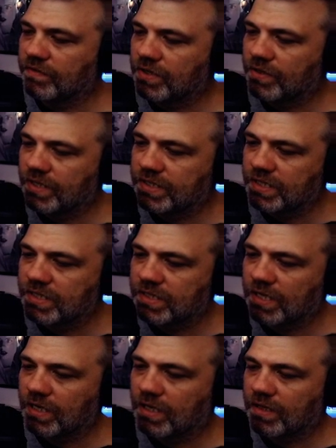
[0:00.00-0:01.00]
So this is
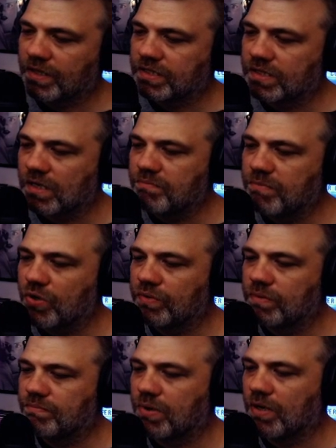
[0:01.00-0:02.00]
a
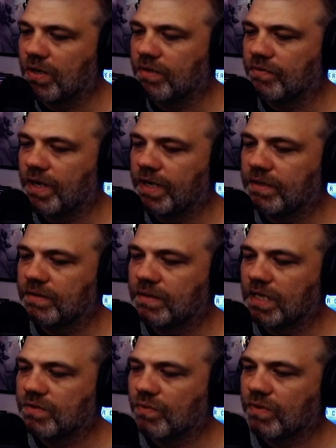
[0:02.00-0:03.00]
mutant bird, right?
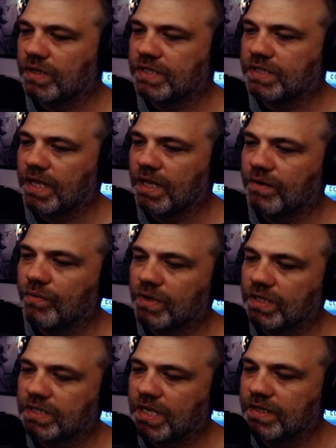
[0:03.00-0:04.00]
That's what we're going to say. We're
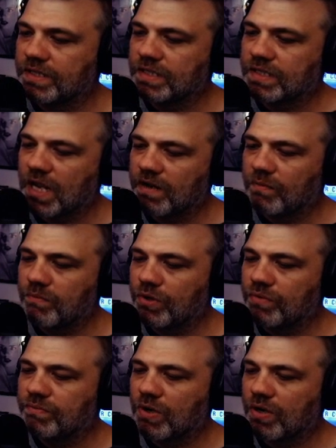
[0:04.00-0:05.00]
going to say this is kind of a
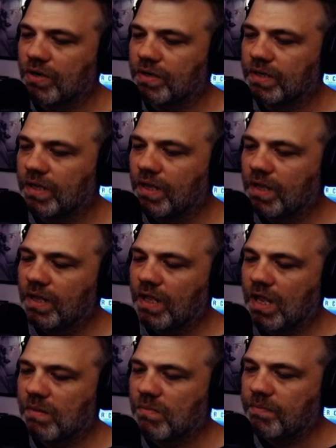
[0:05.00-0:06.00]
mutant bird.
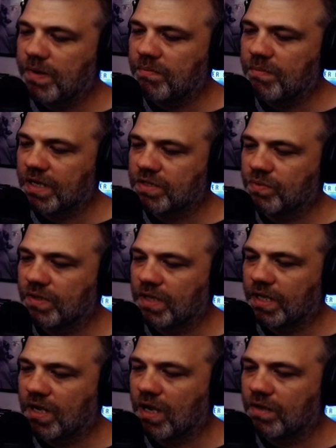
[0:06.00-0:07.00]
It might be mixed with
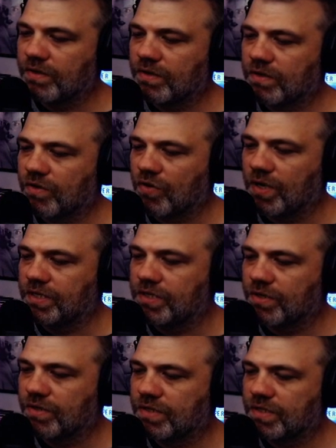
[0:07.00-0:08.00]
like other
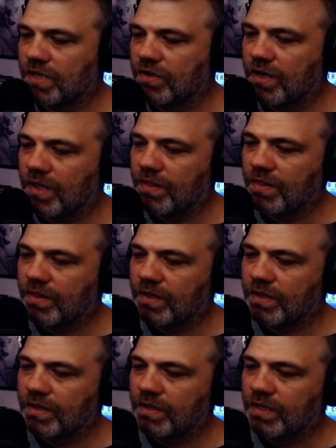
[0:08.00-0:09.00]
creatures that are
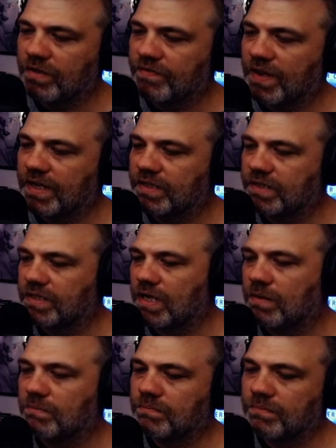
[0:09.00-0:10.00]
that you find at the
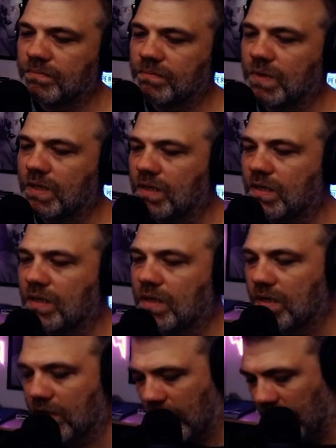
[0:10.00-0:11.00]
dump,
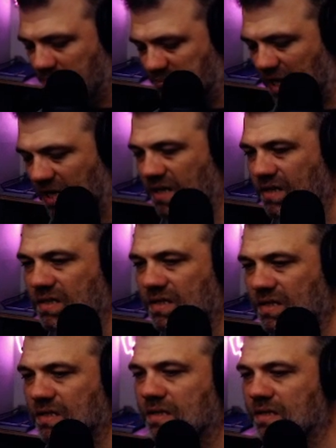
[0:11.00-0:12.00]
like
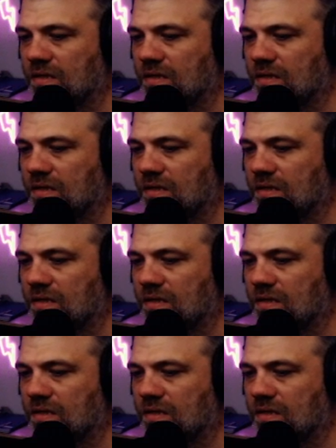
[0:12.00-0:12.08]
bugs.